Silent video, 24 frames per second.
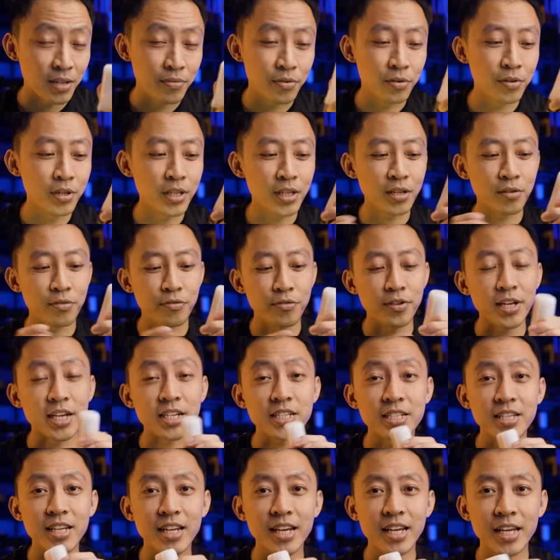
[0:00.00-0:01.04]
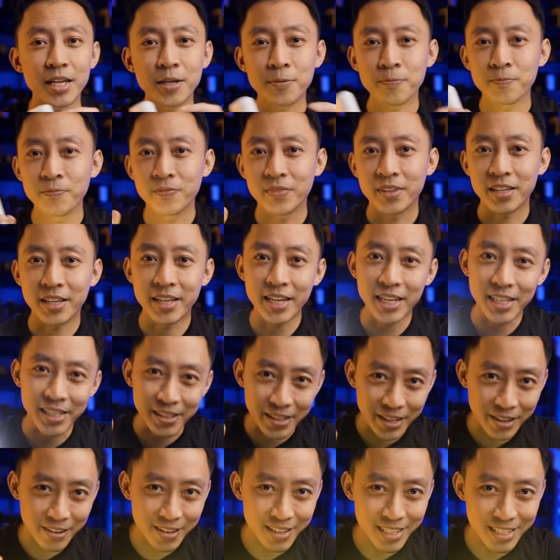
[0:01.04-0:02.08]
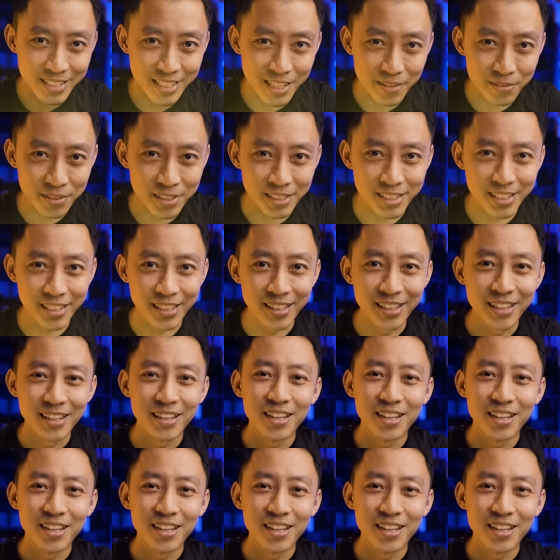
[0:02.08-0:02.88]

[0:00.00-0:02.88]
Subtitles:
If you need a flashlight, get the LR70.